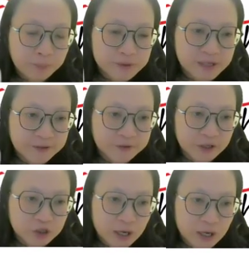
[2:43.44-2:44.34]

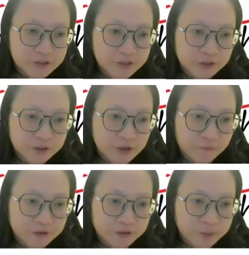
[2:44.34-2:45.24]
percentage uncertainty
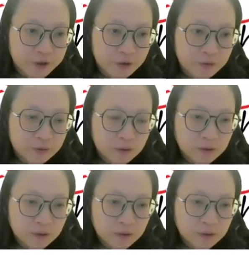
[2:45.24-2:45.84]
of W